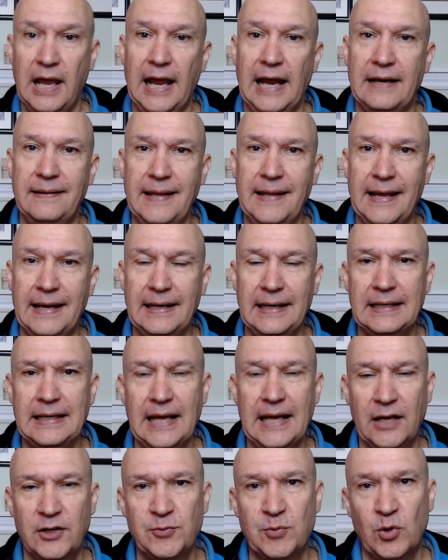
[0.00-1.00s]
and then it
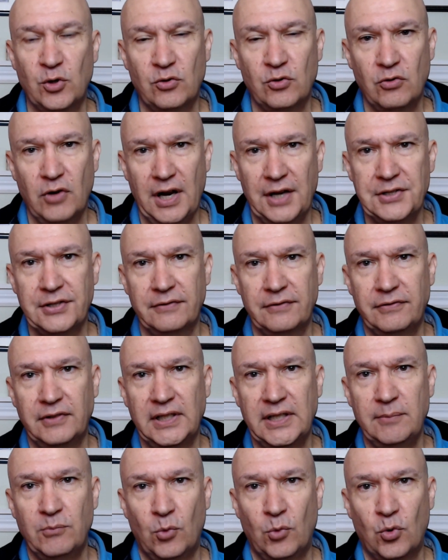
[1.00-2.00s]
gets
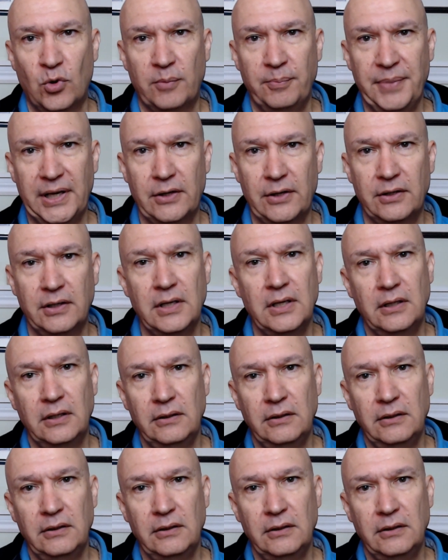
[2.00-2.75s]
progressively more bitter.